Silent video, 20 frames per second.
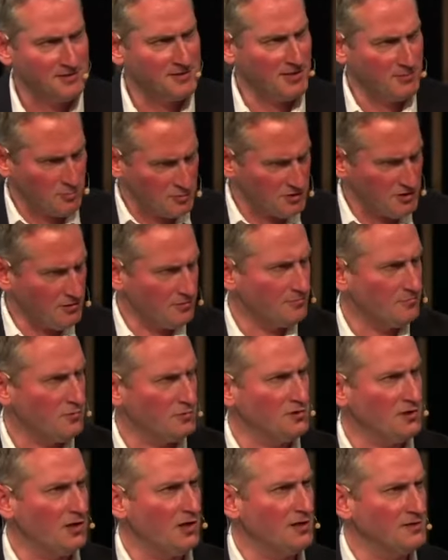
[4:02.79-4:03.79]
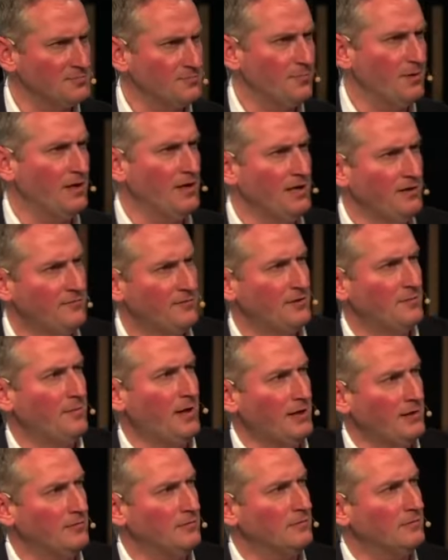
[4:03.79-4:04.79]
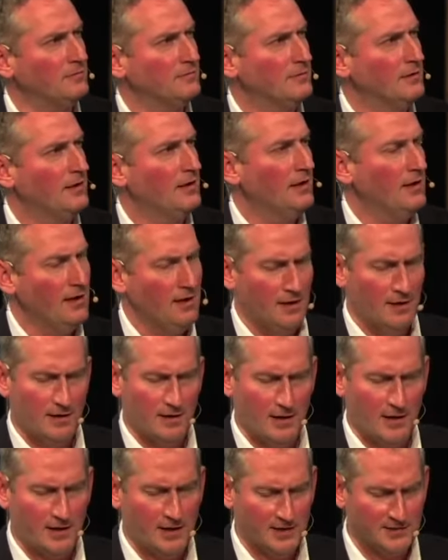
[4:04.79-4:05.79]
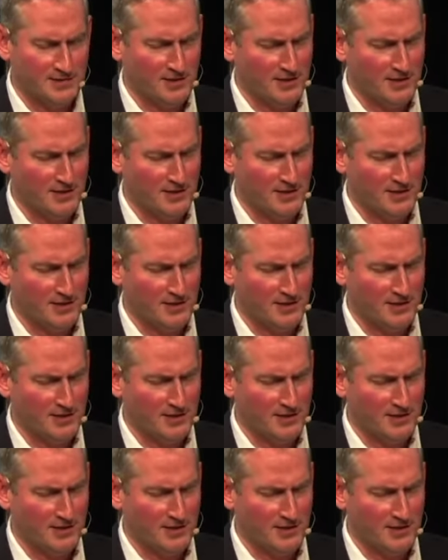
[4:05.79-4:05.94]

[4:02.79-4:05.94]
He said, would you guys believe in Immanuel? And I was